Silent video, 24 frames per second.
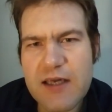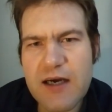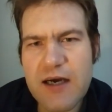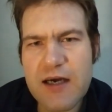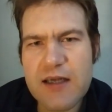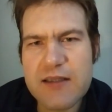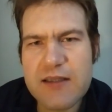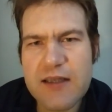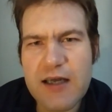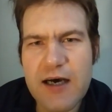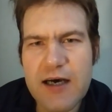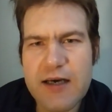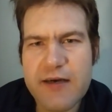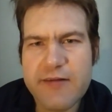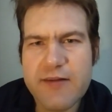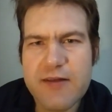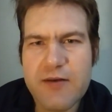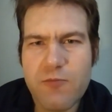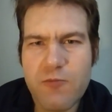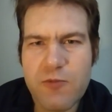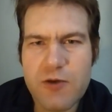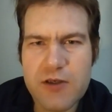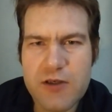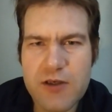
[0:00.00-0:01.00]
a lot of
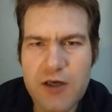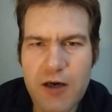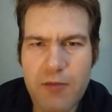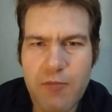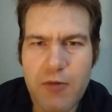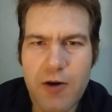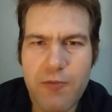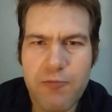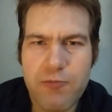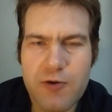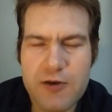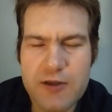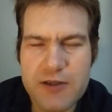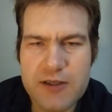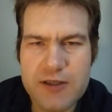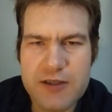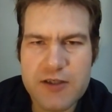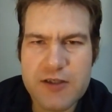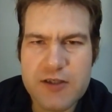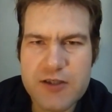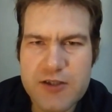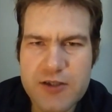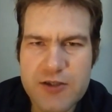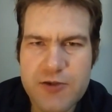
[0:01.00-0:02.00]
them would come up with
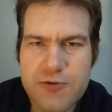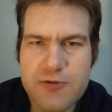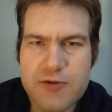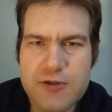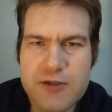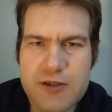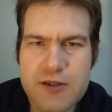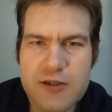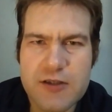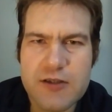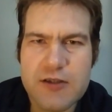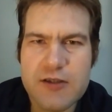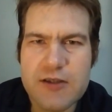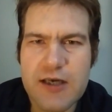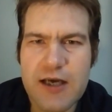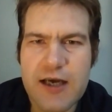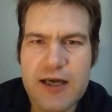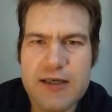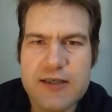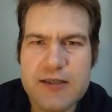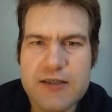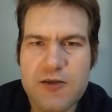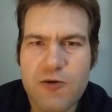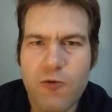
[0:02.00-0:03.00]
excuses
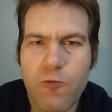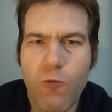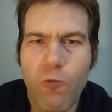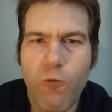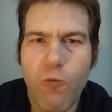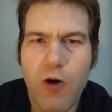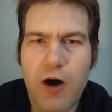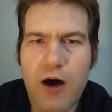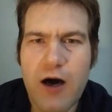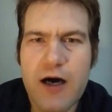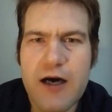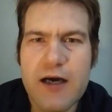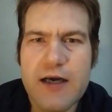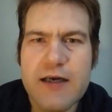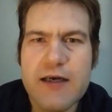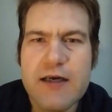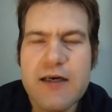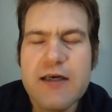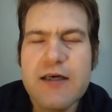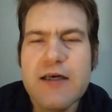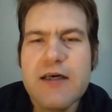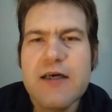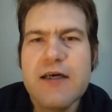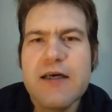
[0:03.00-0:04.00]
as to why
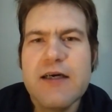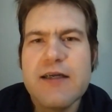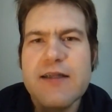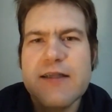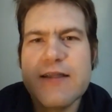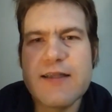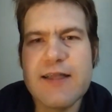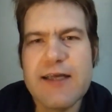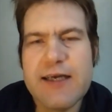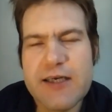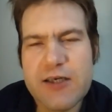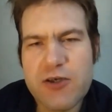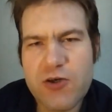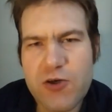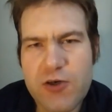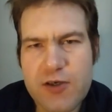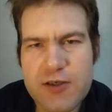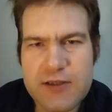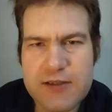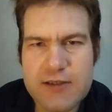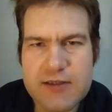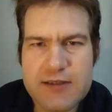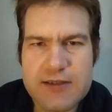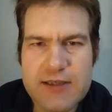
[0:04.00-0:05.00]
they
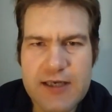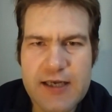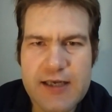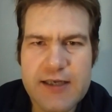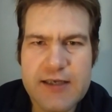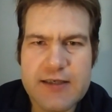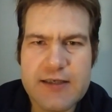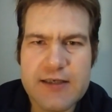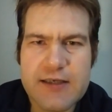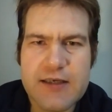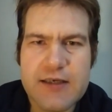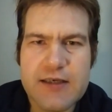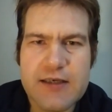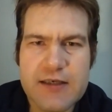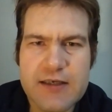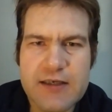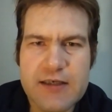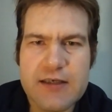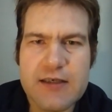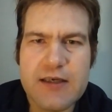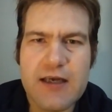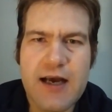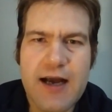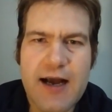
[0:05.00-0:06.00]
couldn't take
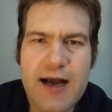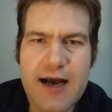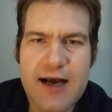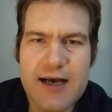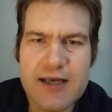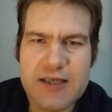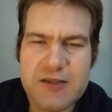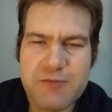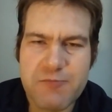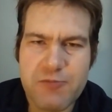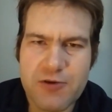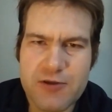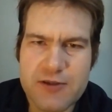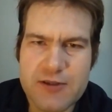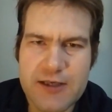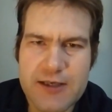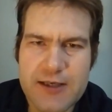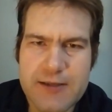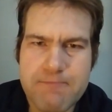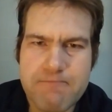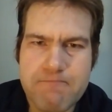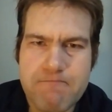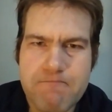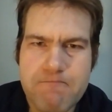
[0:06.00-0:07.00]
in
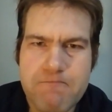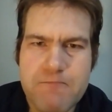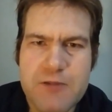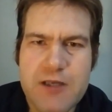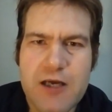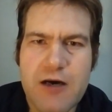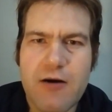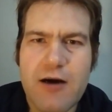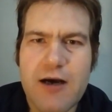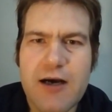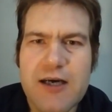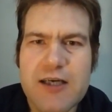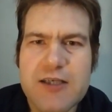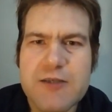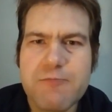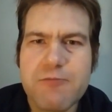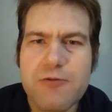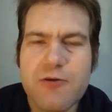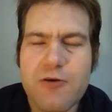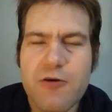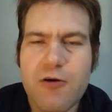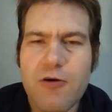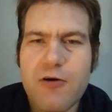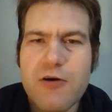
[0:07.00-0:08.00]
aspartame. Now,
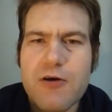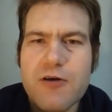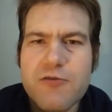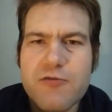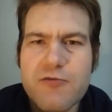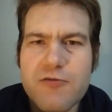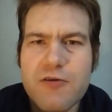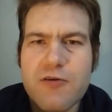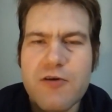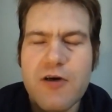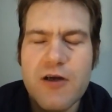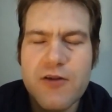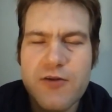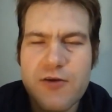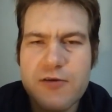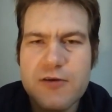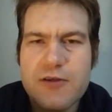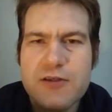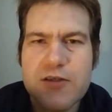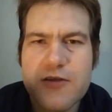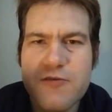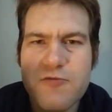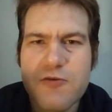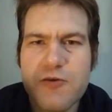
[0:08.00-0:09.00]
asp- there are there
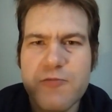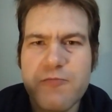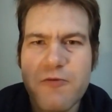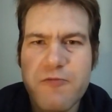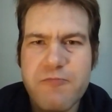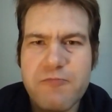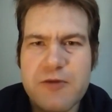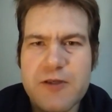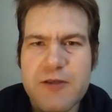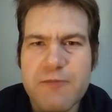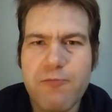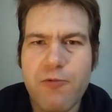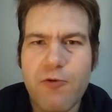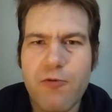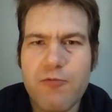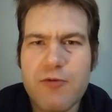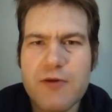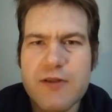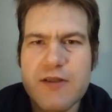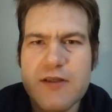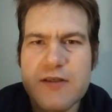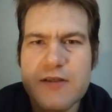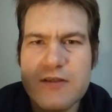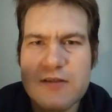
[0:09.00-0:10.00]
is a group of people
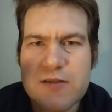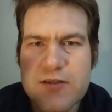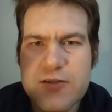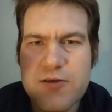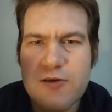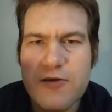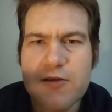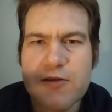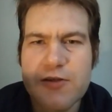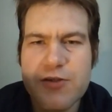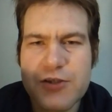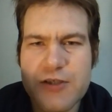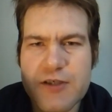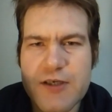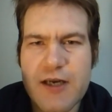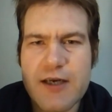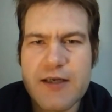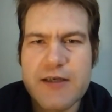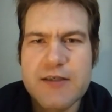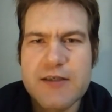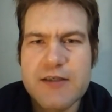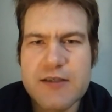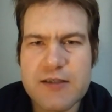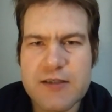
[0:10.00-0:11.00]
with a certain
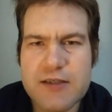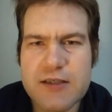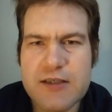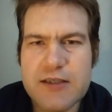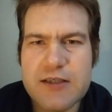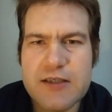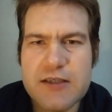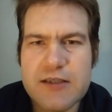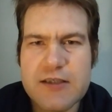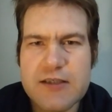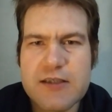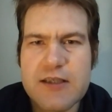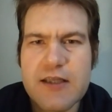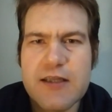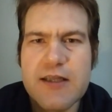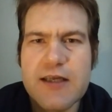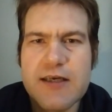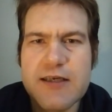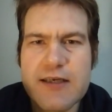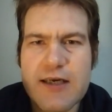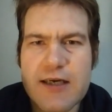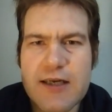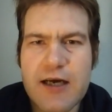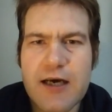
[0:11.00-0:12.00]
genetic disease that
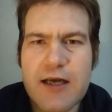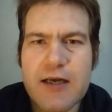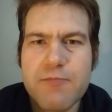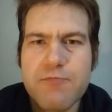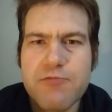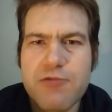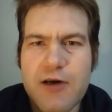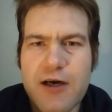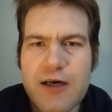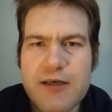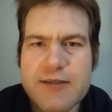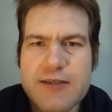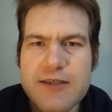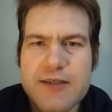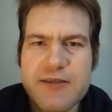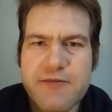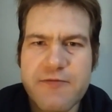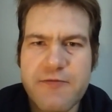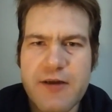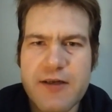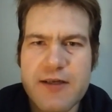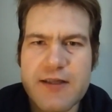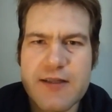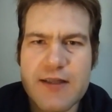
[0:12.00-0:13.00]
they cannot process
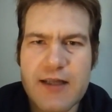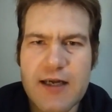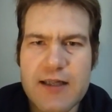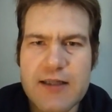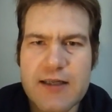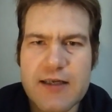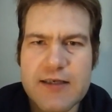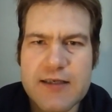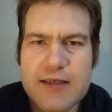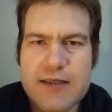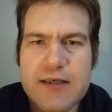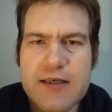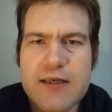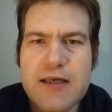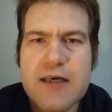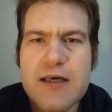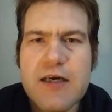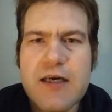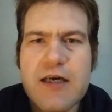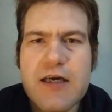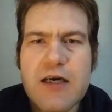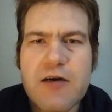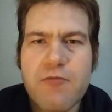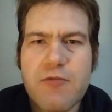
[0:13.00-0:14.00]
phenylalanine,
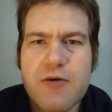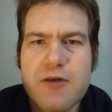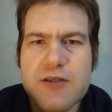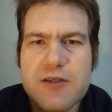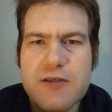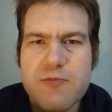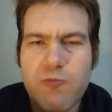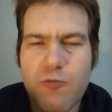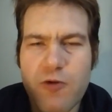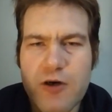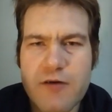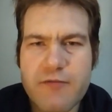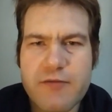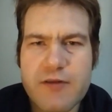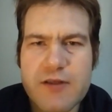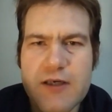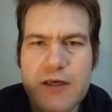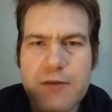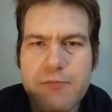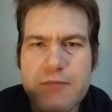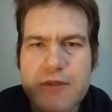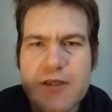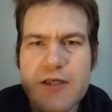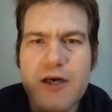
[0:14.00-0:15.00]
which is one of
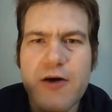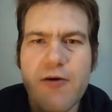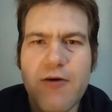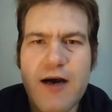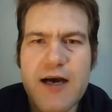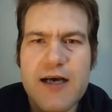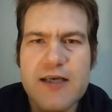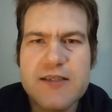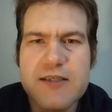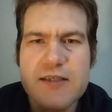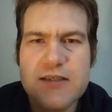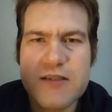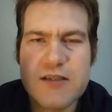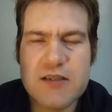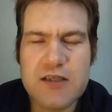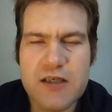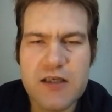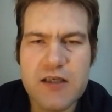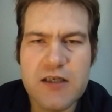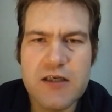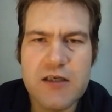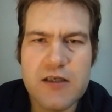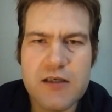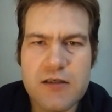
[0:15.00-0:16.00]
the amino acids
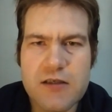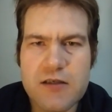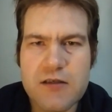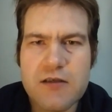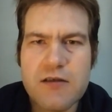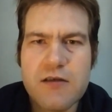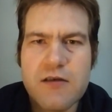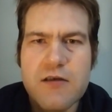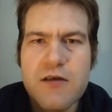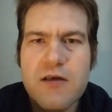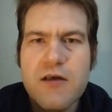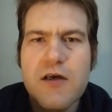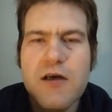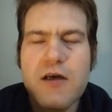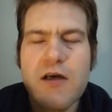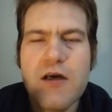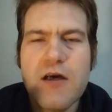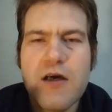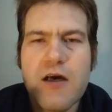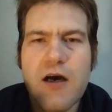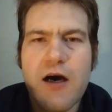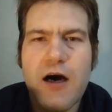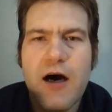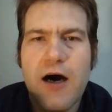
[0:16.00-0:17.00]
in,
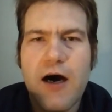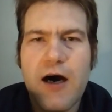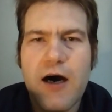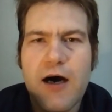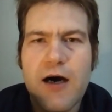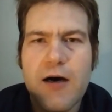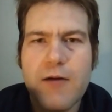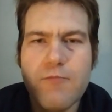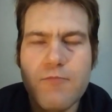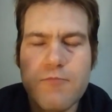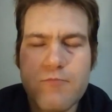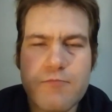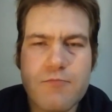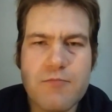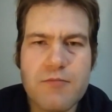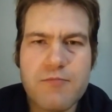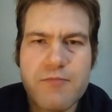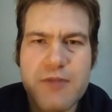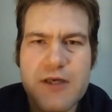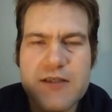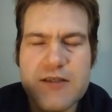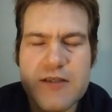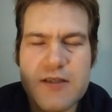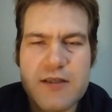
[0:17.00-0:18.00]
uh,
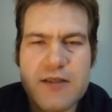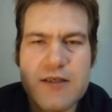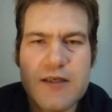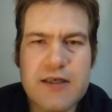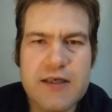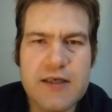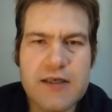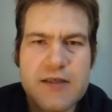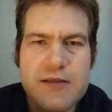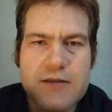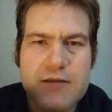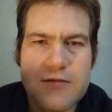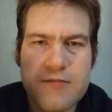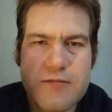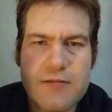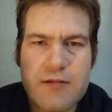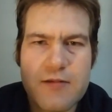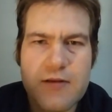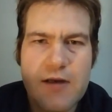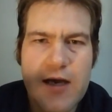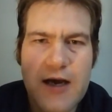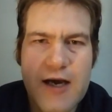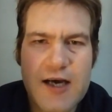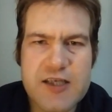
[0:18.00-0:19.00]
basically in
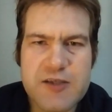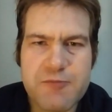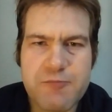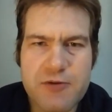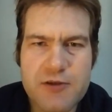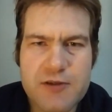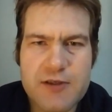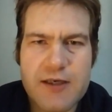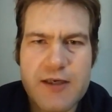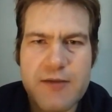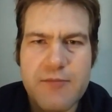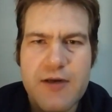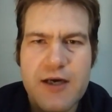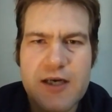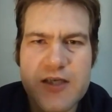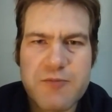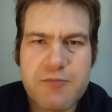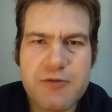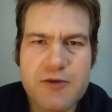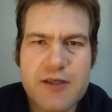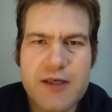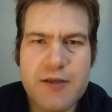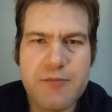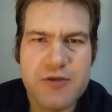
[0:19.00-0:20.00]
aspartame.
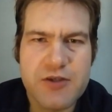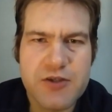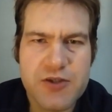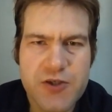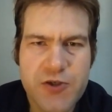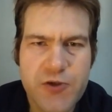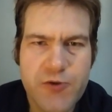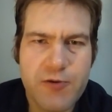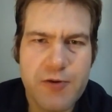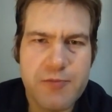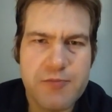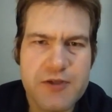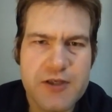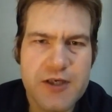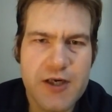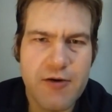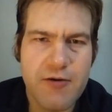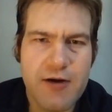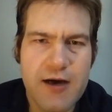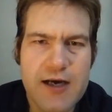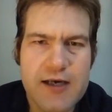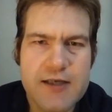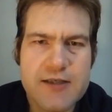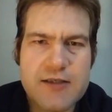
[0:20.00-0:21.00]
Aspartame is two
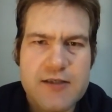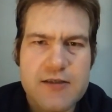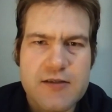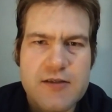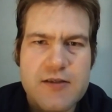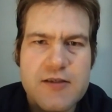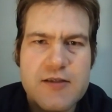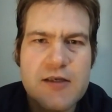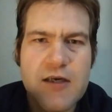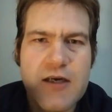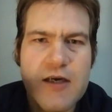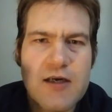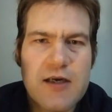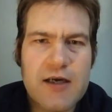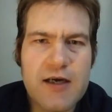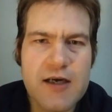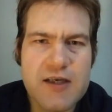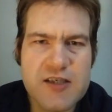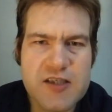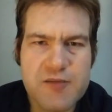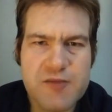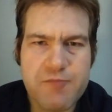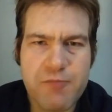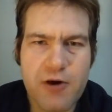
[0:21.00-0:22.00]
amino acids,
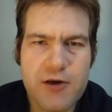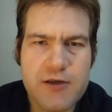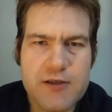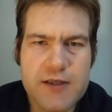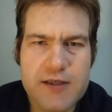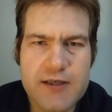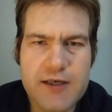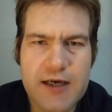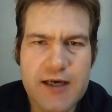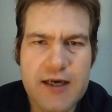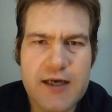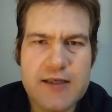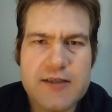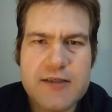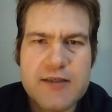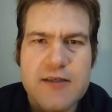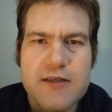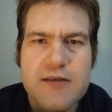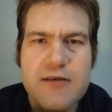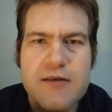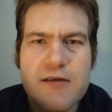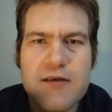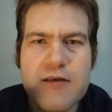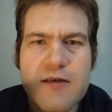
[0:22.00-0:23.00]
aspartic
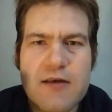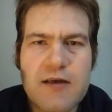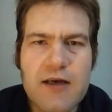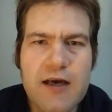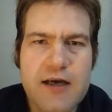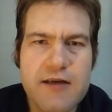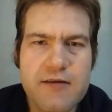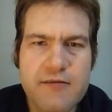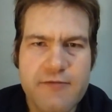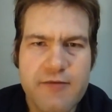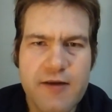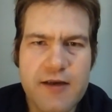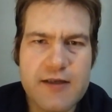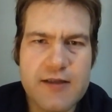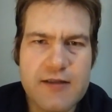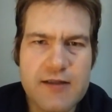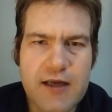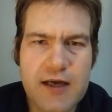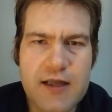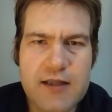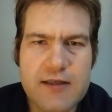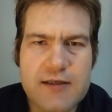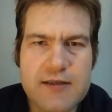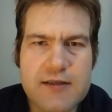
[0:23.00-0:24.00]
acid and
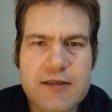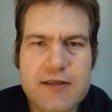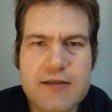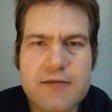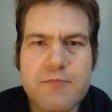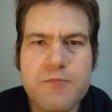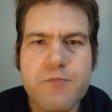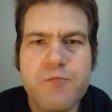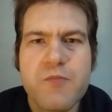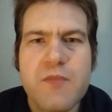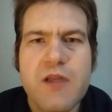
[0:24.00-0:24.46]
phenylalanine